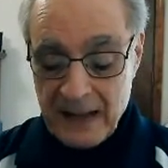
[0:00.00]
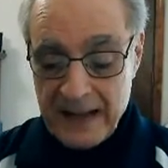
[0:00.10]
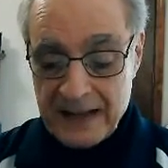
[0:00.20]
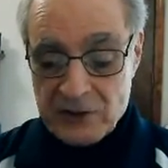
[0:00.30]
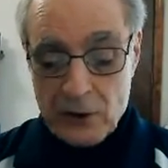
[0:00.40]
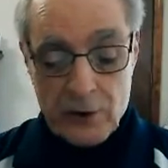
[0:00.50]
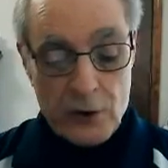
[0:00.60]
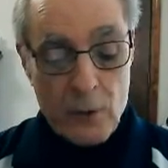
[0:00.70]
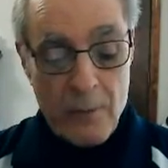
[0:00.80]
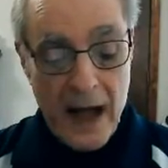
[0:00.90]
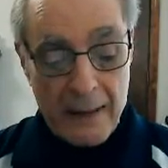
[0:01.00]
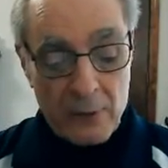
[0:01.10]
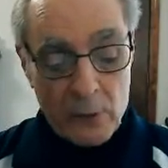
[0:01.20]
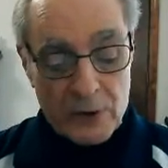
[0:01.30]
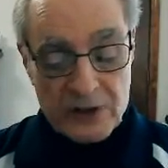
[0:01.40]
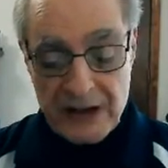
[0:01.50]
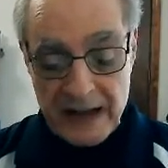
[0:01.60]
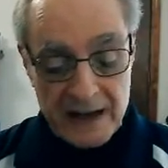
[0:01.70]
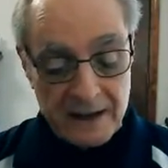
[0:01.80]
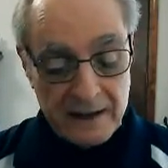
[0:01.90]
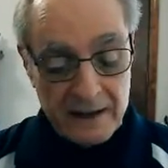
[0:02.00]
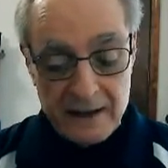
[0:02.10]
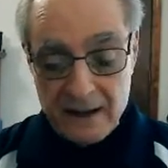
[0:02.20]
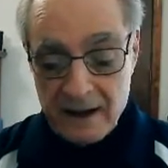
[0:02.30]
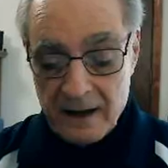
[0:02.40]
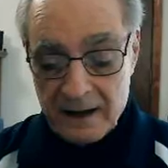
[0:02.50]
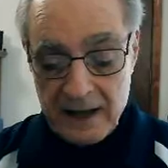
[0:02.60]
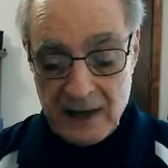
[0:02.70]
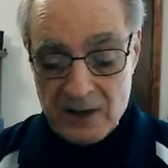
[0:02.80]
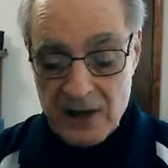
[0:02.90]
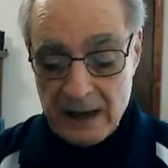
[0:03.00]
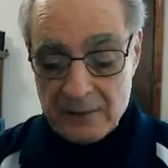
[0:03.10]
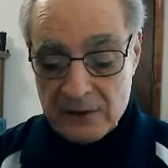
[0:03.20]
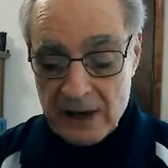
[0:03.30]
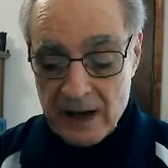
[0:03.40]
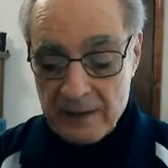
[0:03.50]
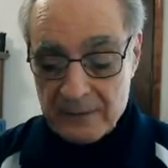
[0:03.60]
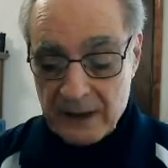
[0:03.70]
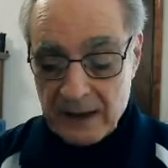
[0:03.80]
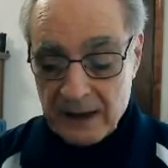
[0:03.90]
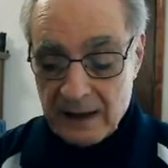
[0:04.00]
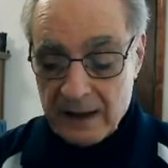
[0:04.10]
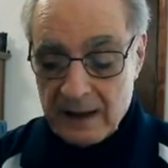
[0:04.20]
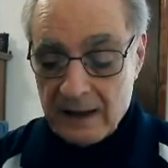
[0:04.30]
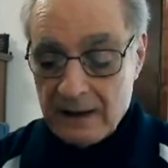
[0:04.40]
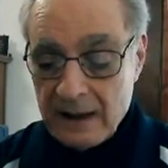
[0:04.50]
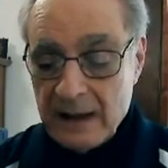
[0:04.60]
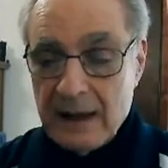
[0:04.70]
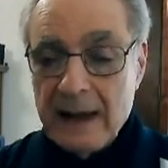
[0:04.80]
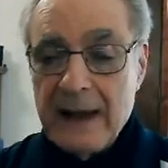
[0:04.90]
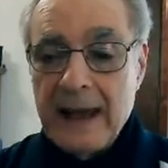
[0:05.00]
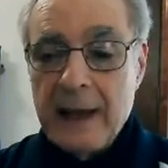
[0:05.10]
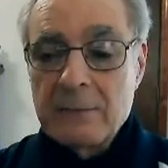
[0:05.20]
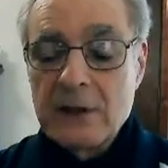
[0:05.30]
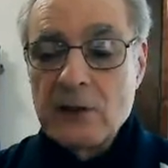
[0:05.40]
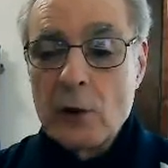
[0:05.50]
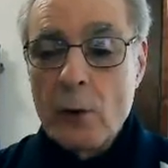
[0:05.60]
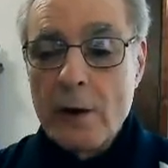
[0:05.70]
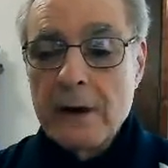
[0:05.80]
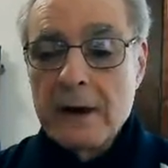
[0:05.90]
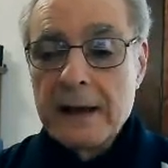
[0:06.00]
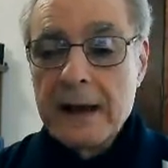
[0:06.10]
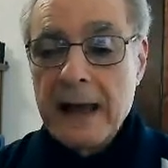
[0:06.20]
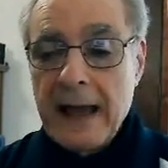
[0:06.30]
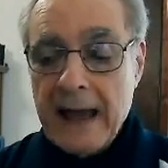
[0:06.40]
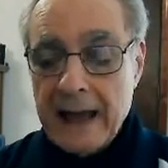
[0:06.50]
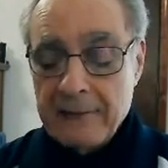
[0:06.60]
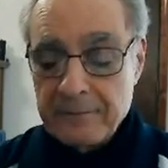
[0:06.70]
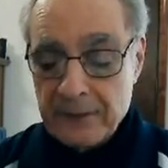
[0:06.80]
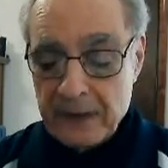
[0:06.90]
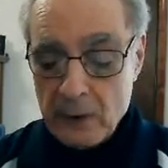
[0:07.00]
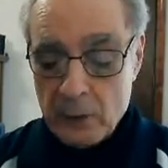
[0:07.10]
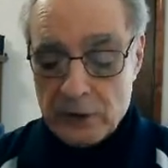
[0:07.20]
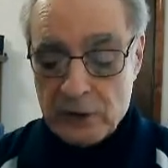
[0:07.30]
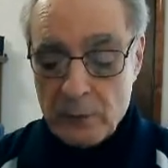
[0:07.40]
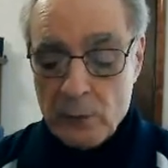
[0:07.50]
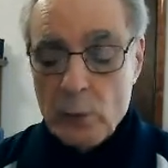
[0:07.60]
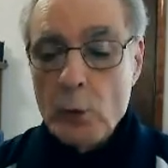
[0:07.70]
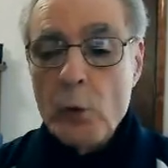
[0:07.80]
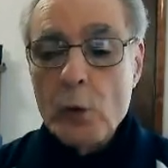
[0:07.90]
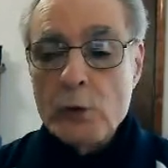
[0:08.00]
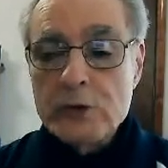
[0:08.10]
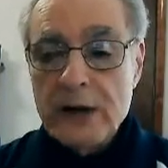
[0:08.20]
And so a new Bible was needed. King James set up the Hampton Court, and there were some rules